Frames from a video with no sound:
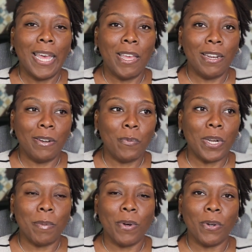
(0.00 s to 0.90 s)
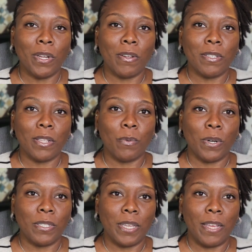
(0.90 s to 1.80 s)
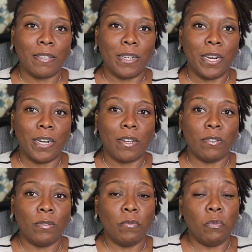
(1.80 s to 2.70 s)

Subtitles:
And when I'm holding on to the worst case scenario,